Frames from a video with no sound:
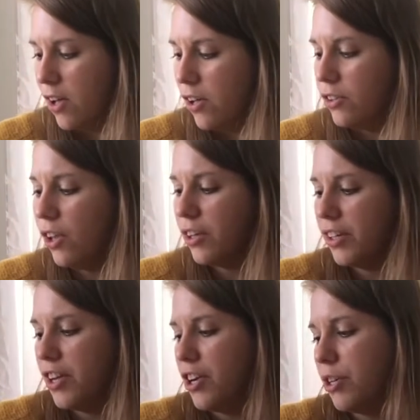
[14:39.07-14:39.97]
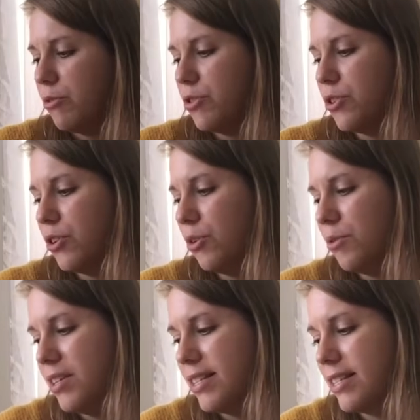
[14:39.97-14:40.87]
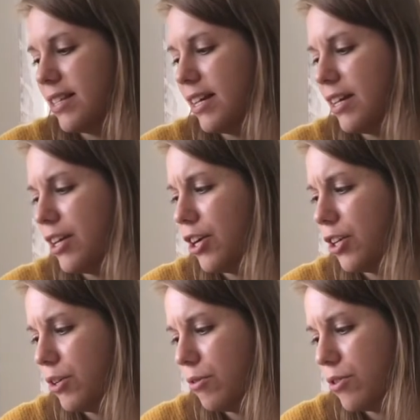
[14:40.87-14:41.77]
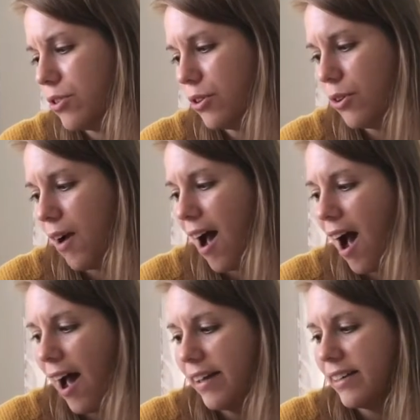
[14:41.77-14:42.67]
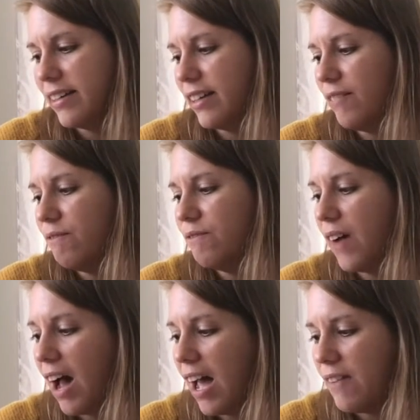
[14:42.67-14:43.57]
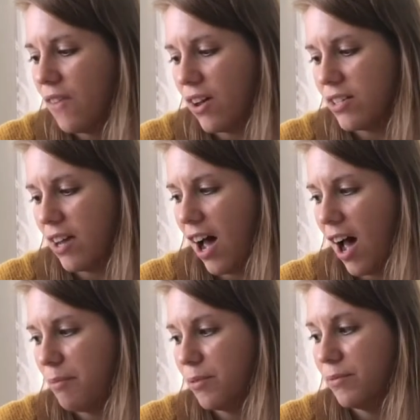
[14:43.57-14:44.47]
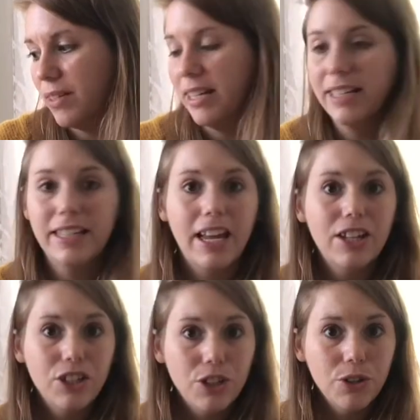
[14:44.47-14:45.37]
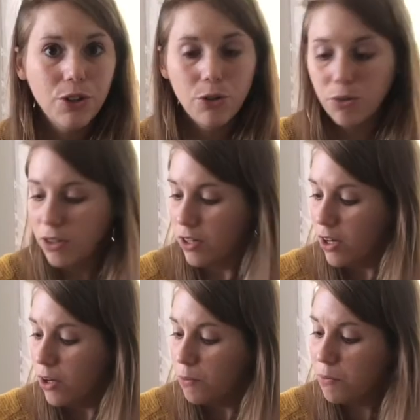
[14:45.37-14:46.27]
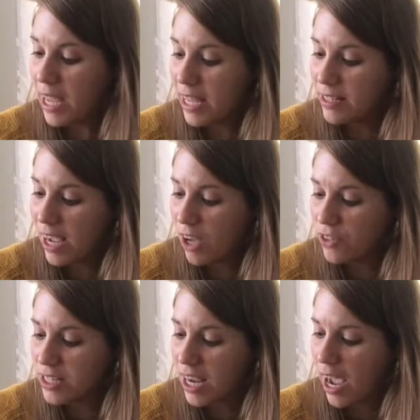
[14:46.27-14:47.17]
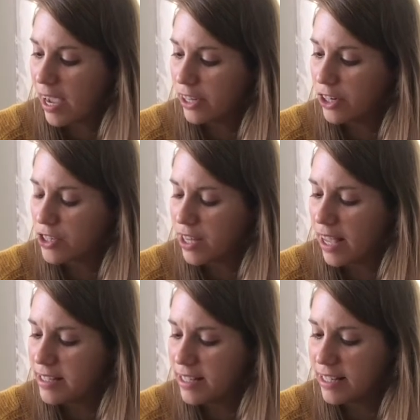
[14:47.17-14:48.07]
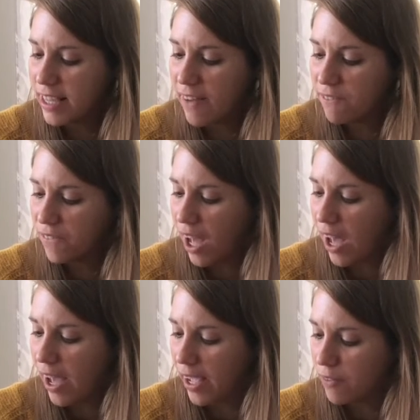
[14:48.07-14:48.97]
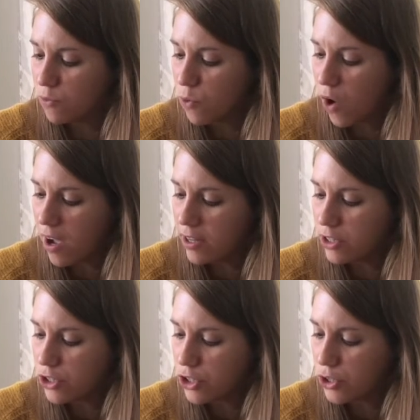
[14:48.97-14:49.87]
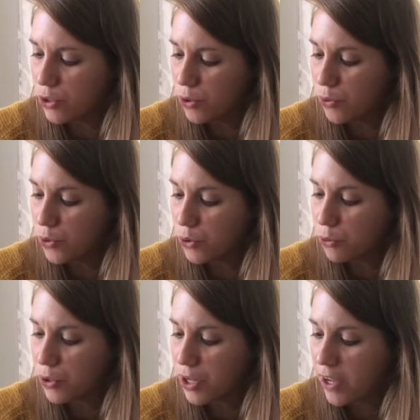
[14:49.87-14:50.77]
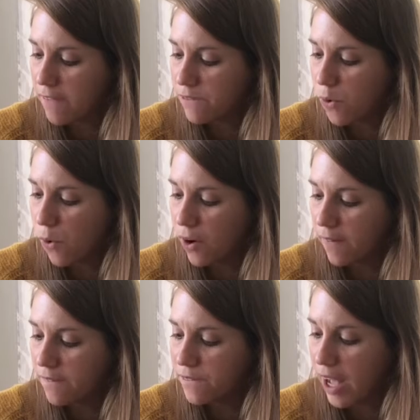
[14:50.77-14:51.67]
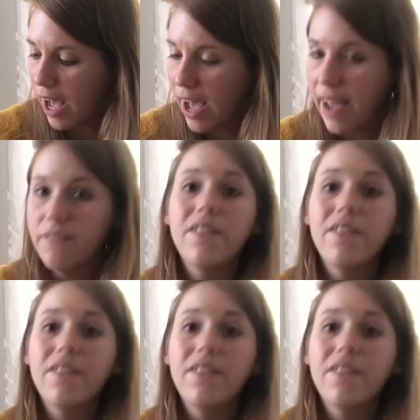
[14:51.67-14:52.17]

Look here, you 2. See here, you 2. I can get 5 on top. Can you? Man, now the tiger says he can get 5. 1, 2, 3, 4, 5.